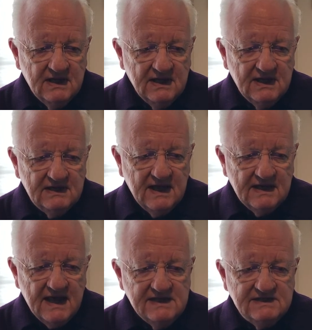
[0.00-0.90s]
in
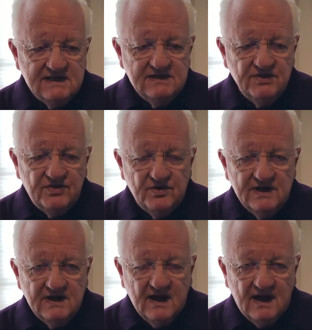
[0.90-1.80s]

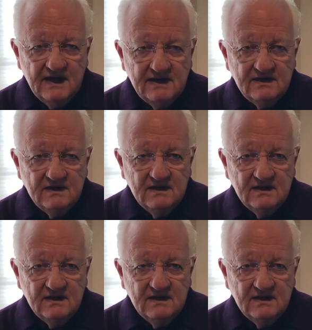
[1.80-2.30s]
1839.